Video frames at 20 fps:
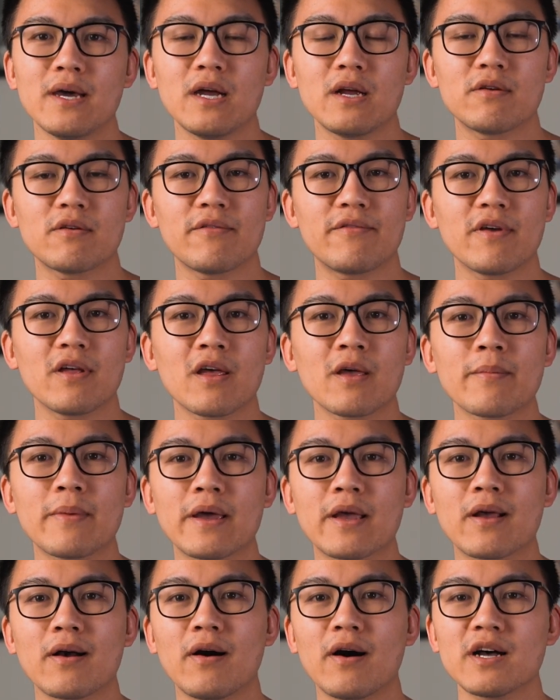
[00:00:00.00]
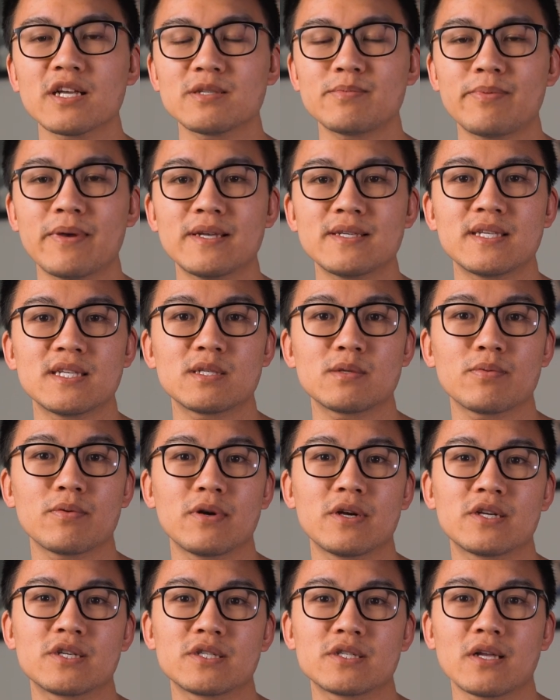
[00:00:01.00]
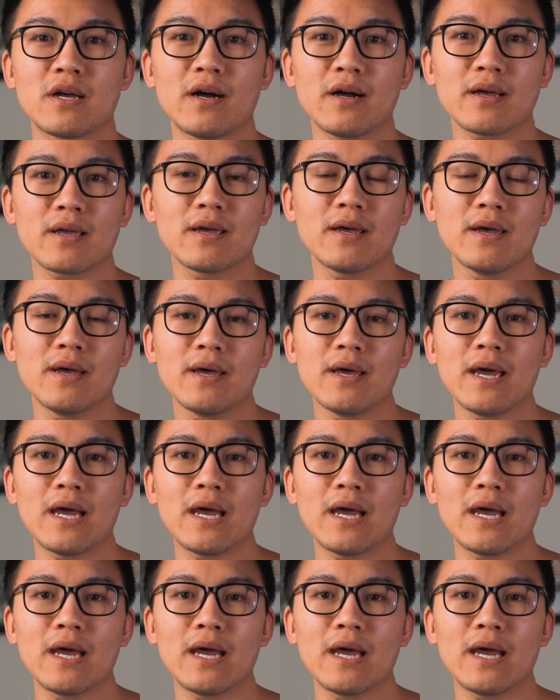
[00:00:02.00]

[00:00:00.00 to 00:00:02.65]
and revealing my cost basis for each stock,